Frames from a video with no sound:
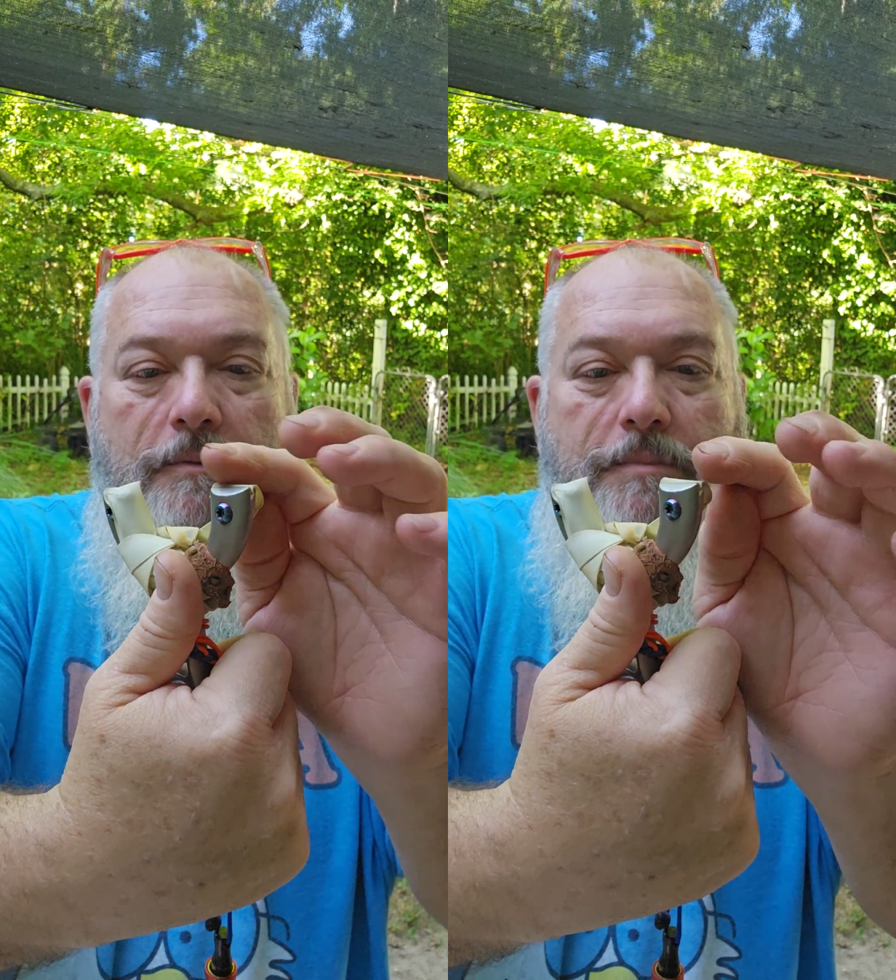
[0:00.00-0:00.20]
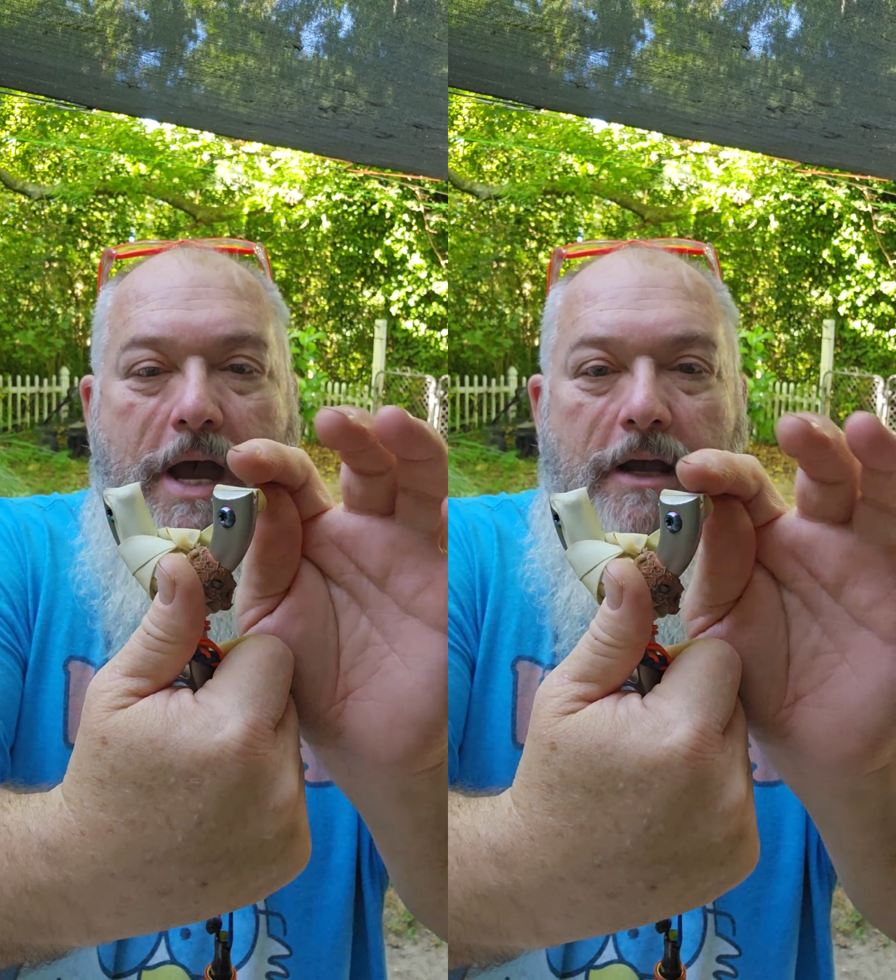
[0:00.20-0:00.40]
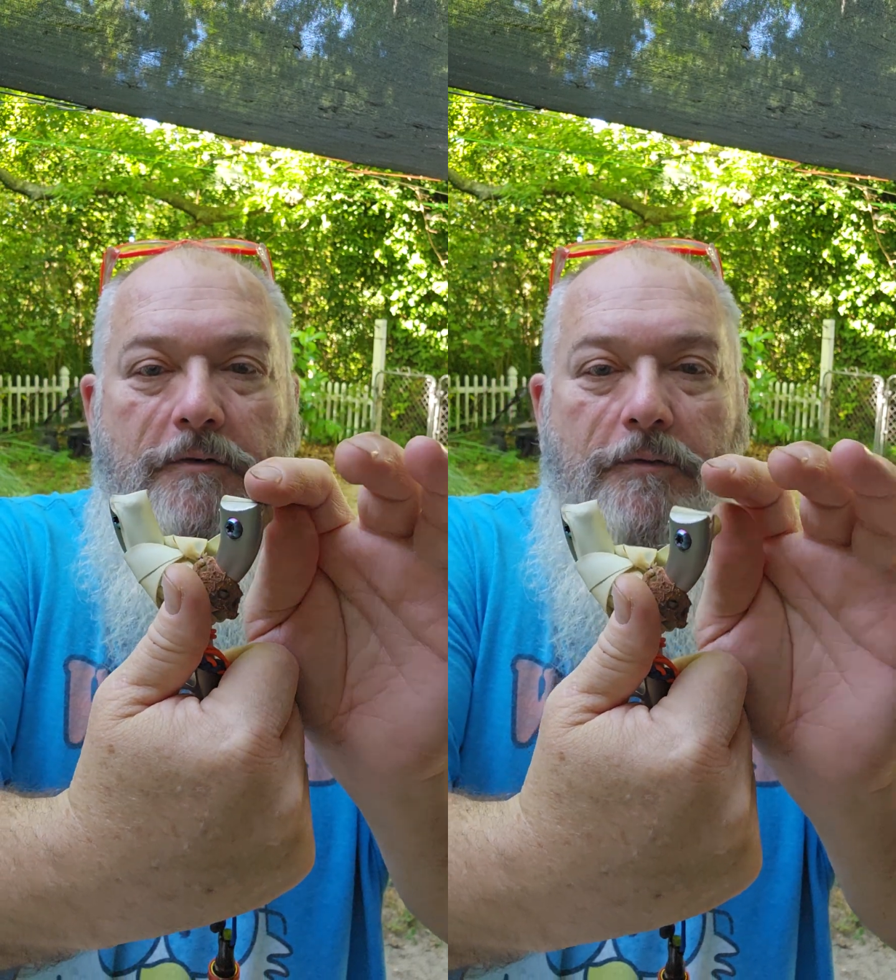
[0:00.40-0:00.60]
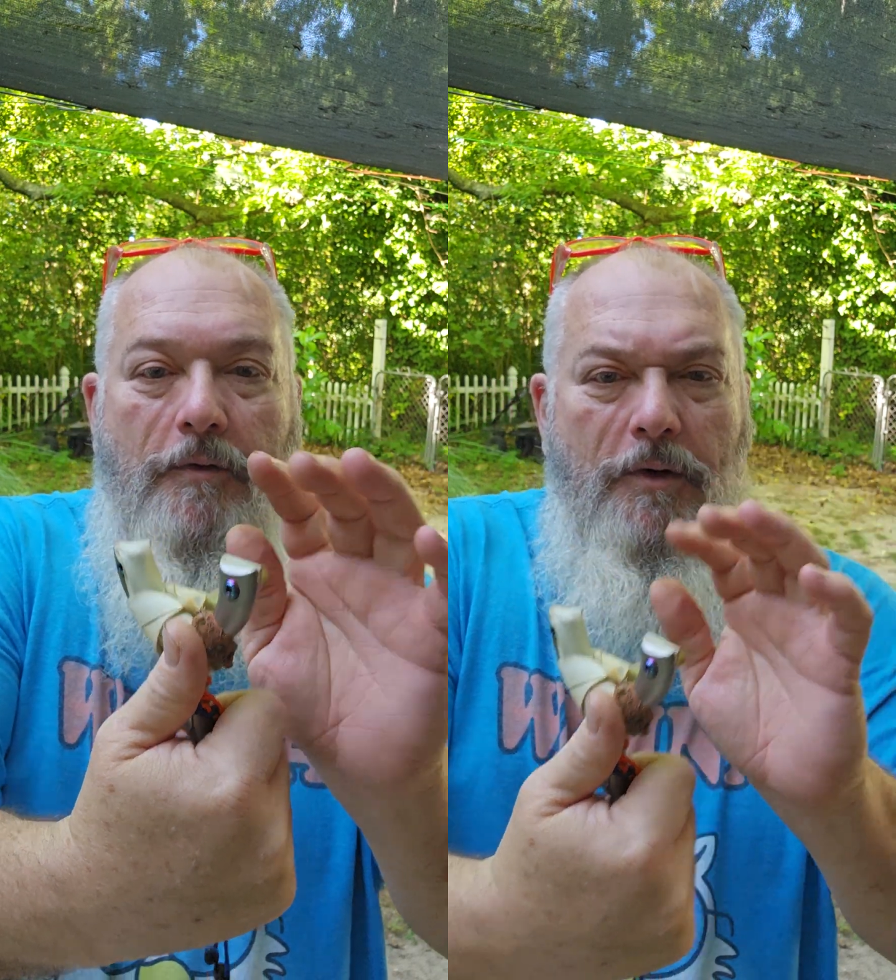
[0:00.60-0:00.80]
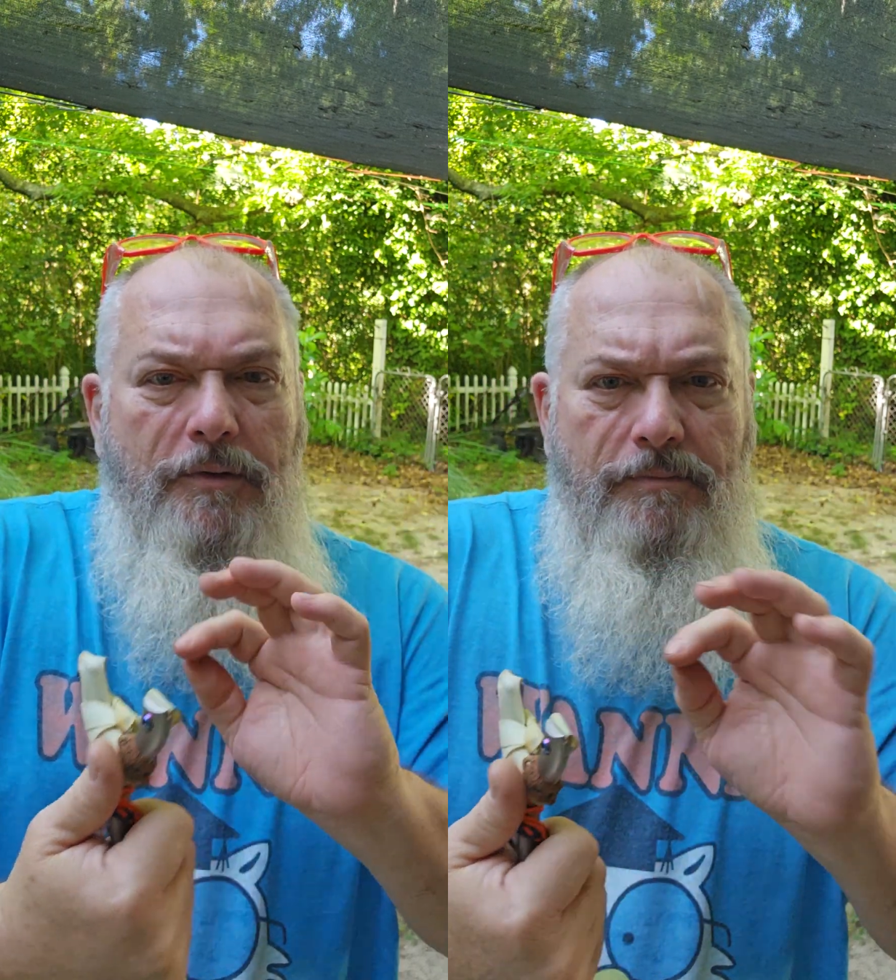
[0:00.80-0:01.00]
back and
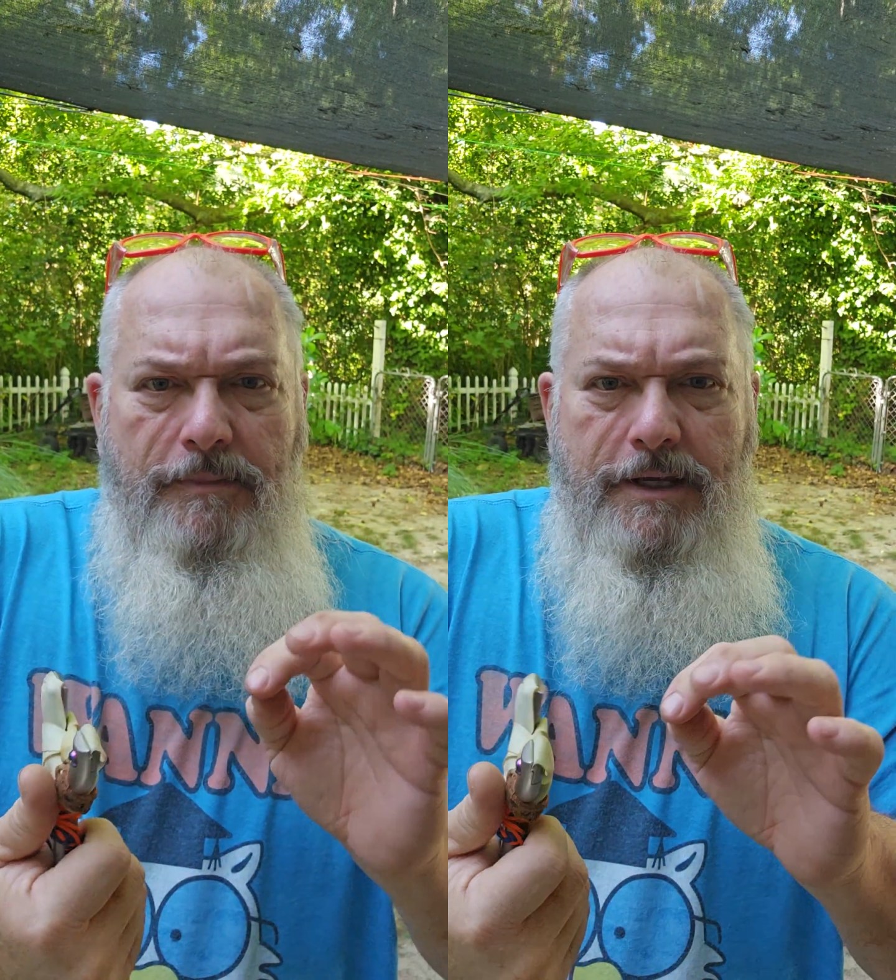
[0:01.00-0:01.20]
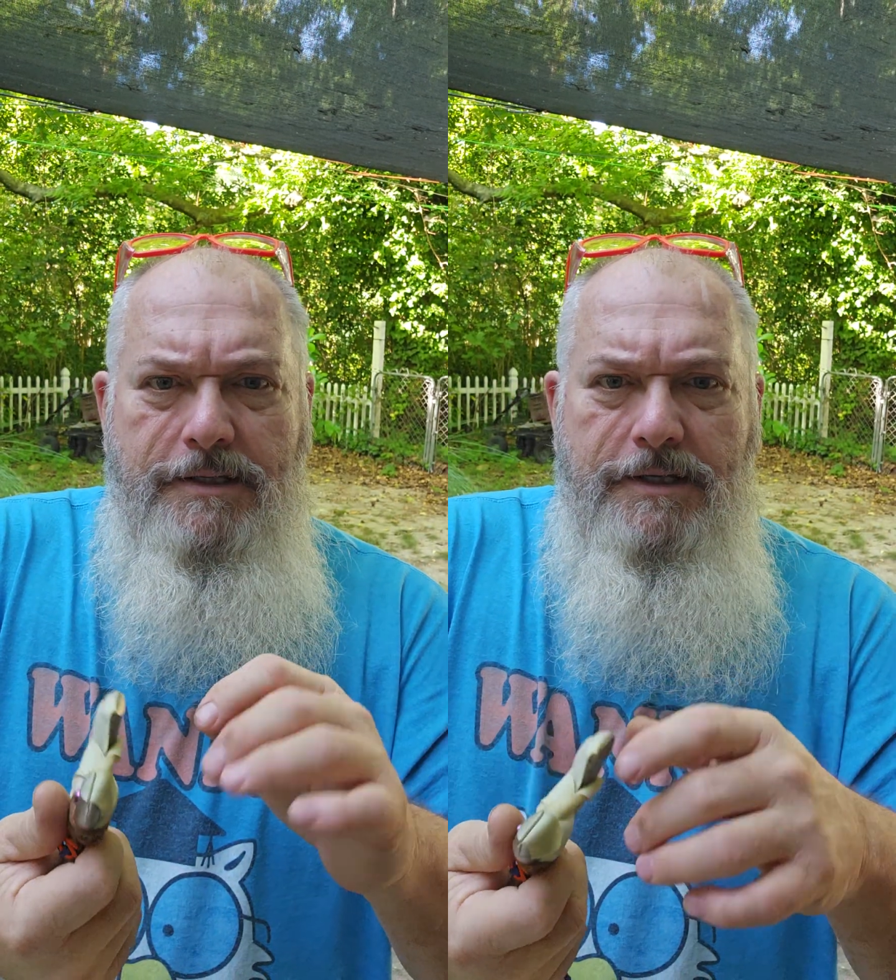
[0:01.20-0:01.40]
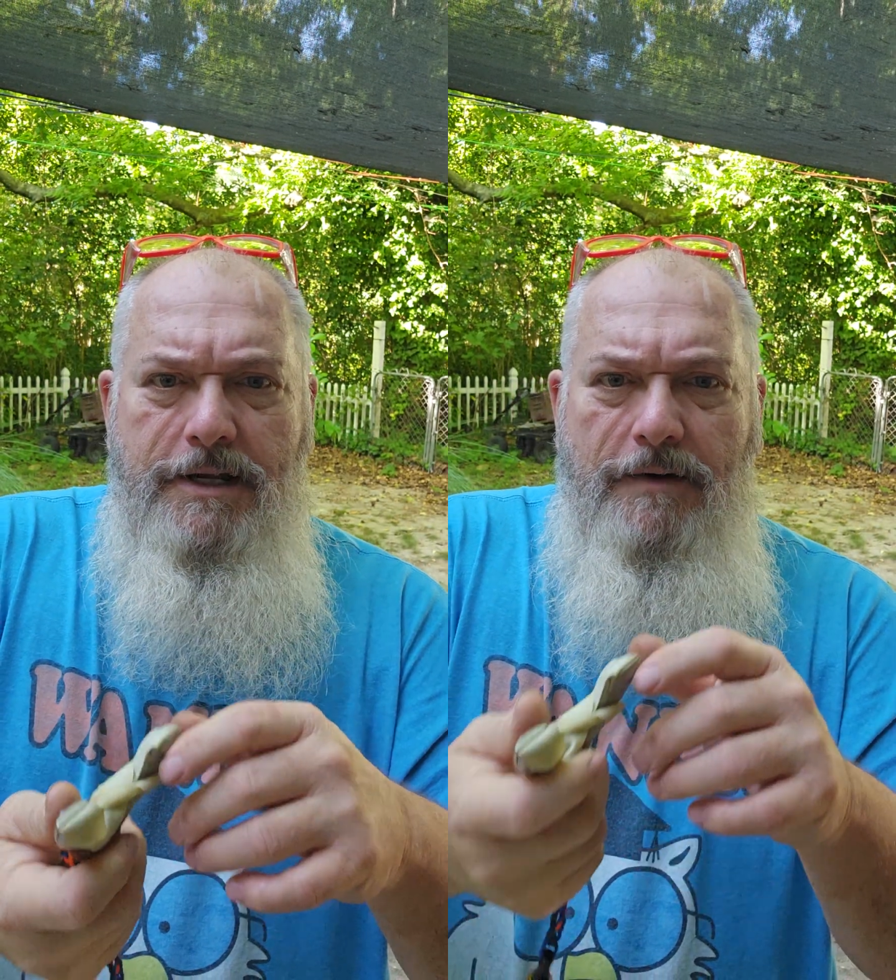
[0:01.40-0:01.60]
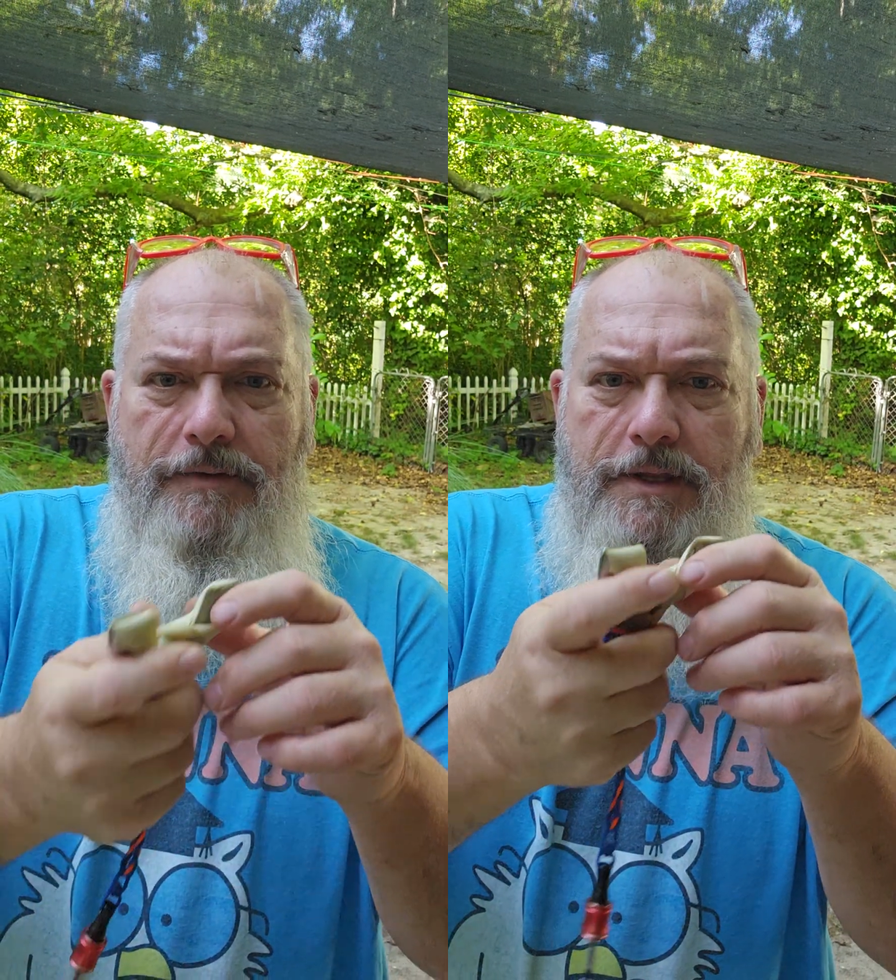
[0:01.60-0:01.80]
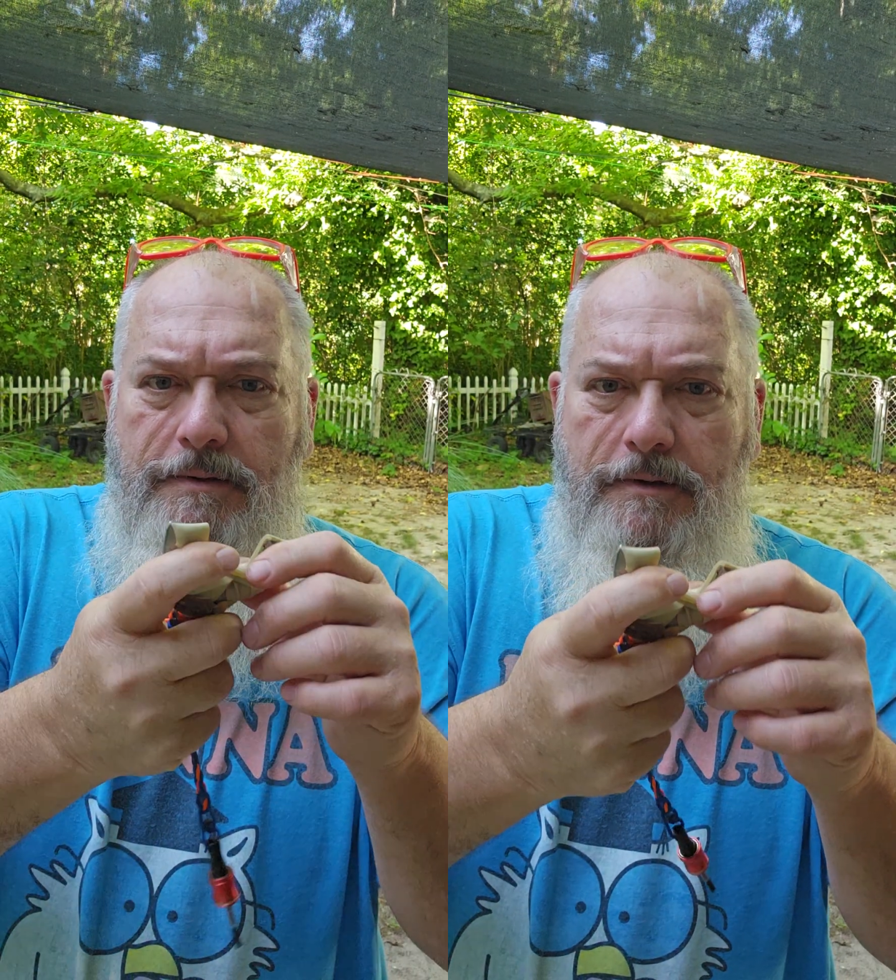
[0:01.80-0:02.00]
forth easy enough,
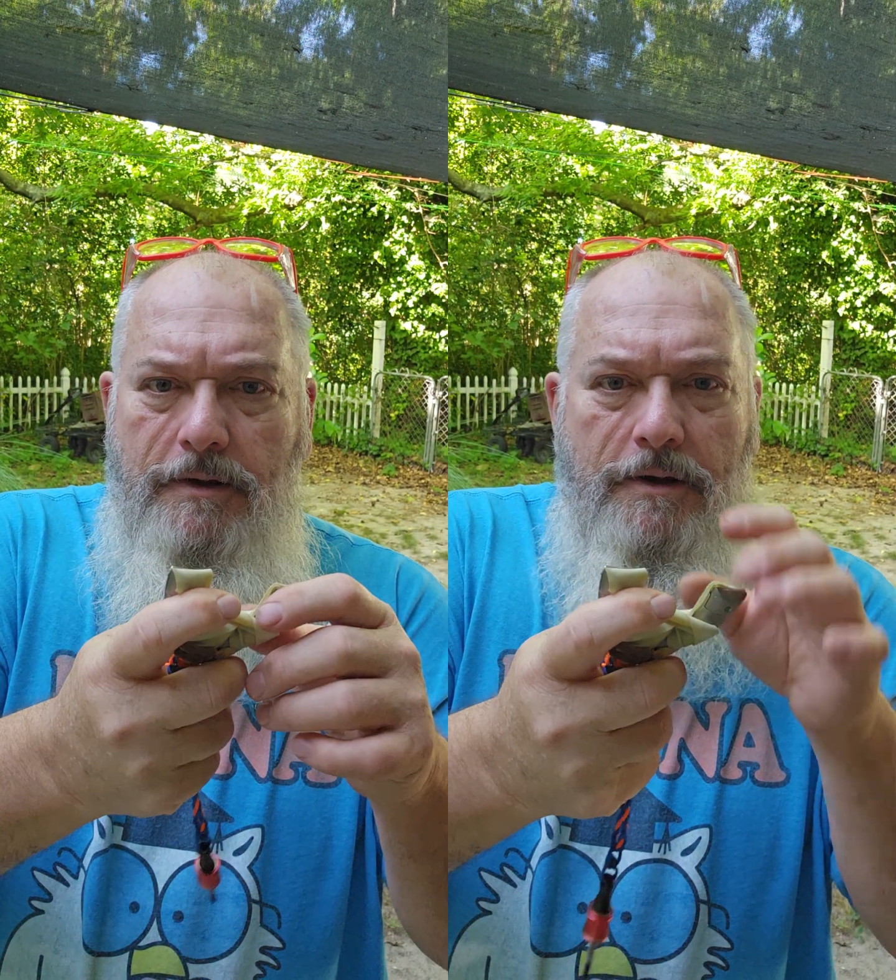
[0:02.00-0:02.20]
and then